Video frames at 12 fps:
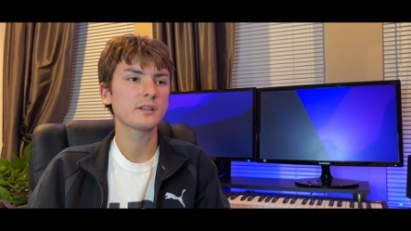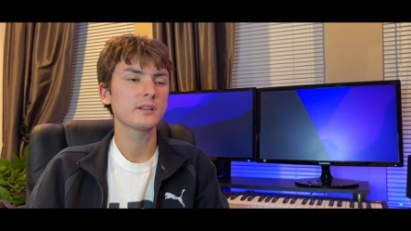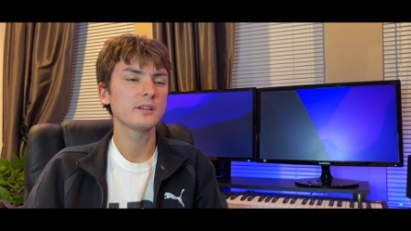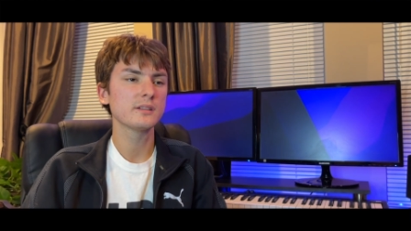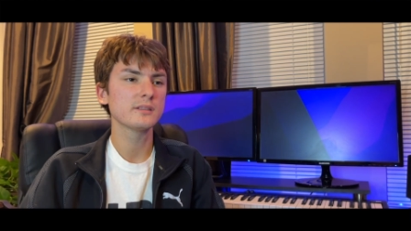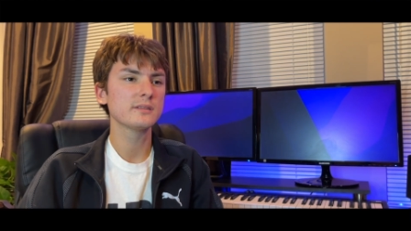
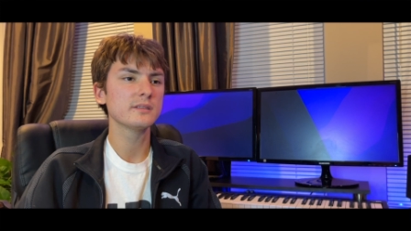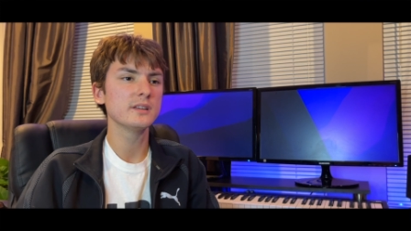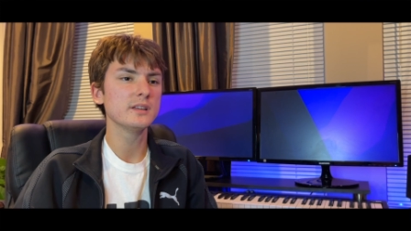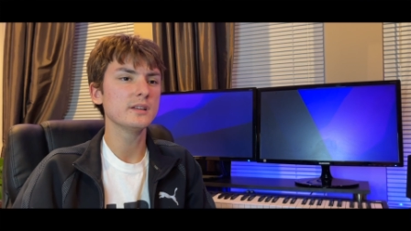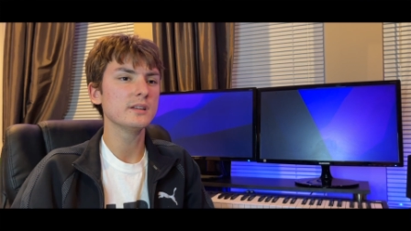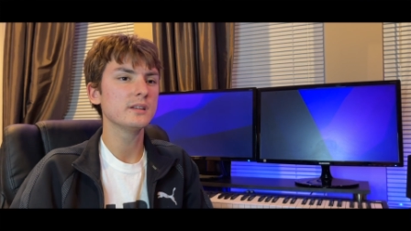is
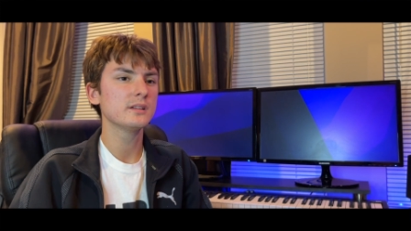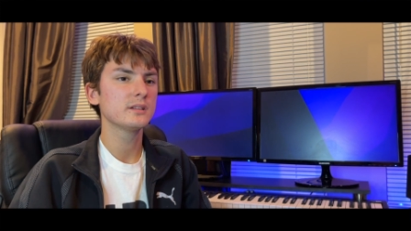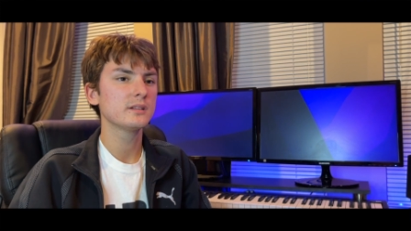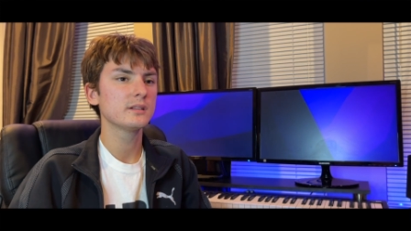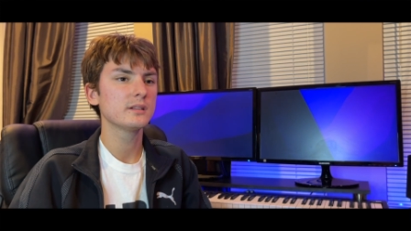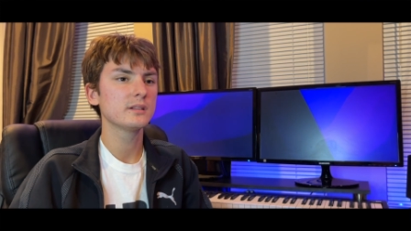the
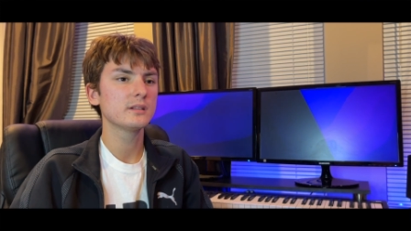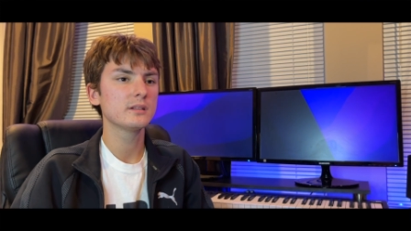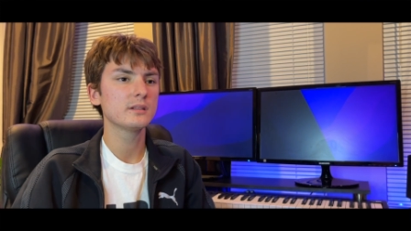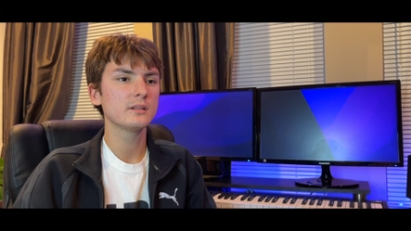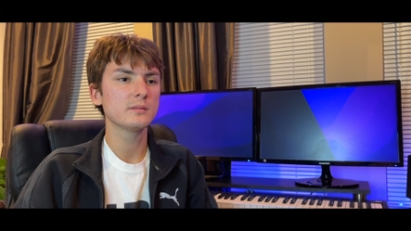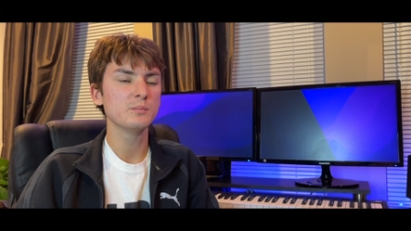
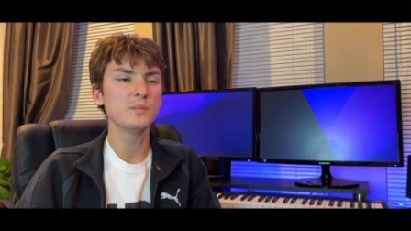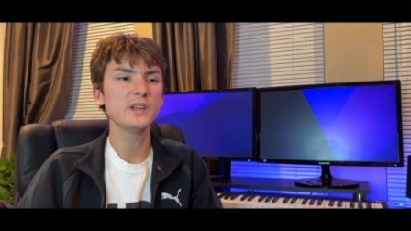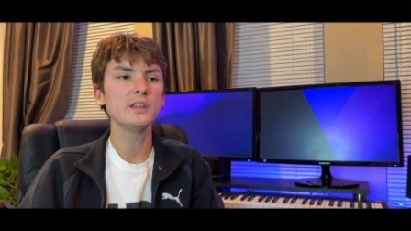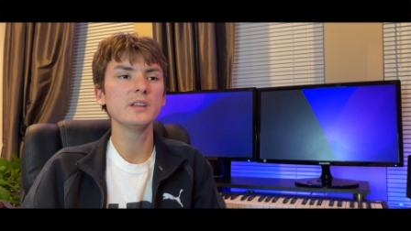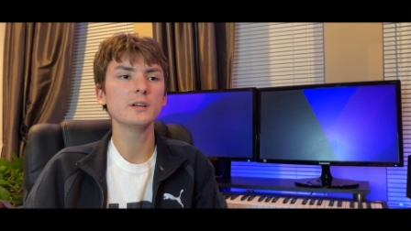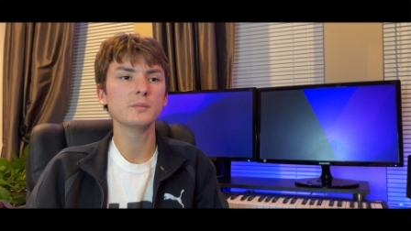
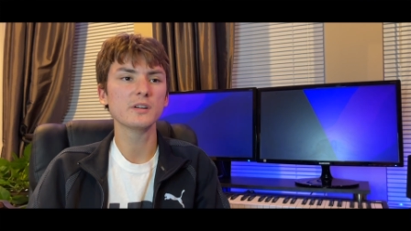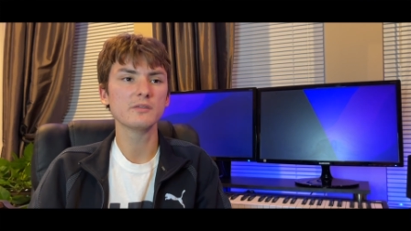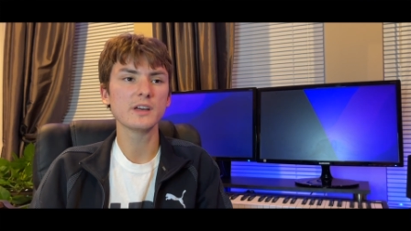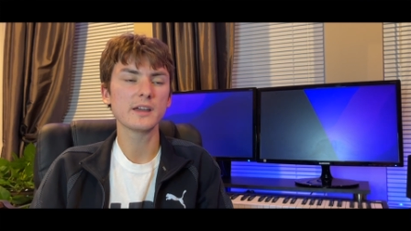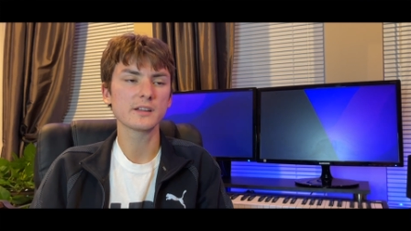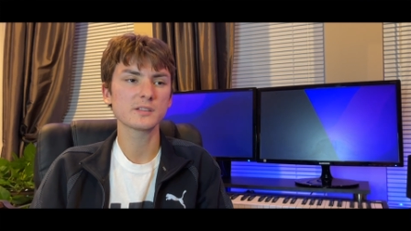medium of
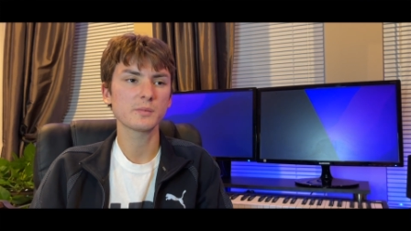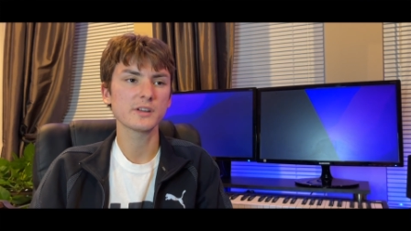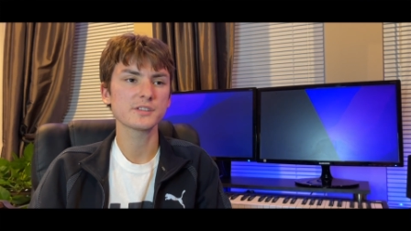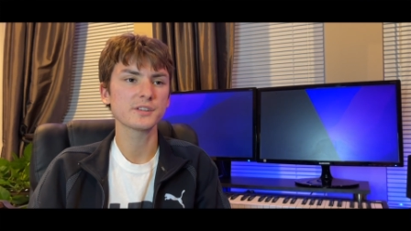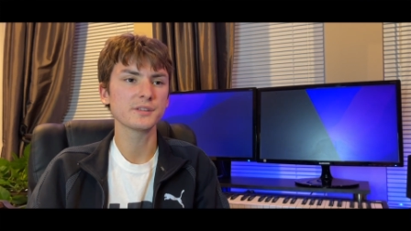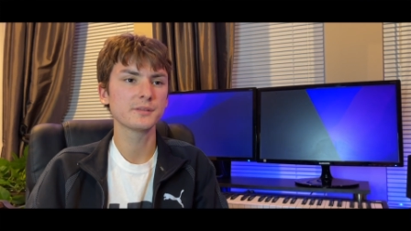that
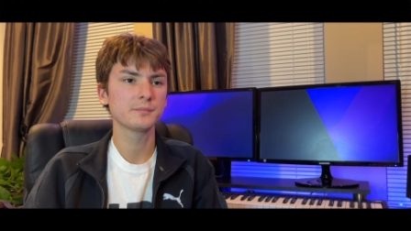expression.